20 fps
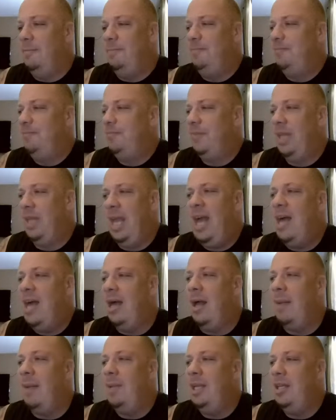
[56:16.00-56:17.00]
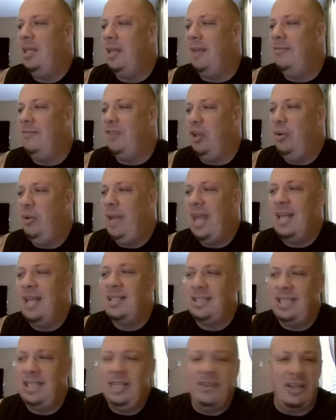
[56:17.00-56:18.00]
yeah, I mean, if you can't
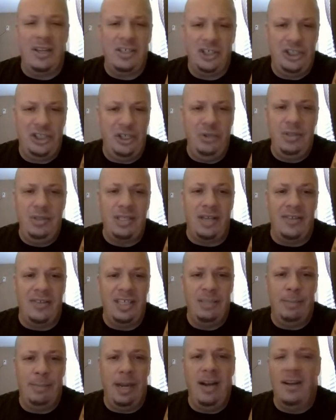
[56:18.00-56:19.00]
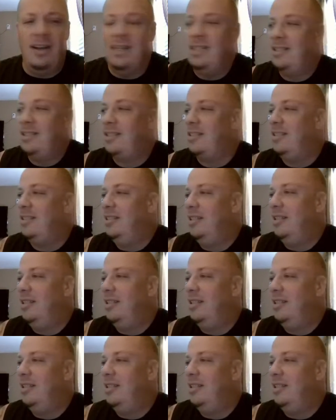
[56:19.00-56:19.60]
see there's juice on these berries,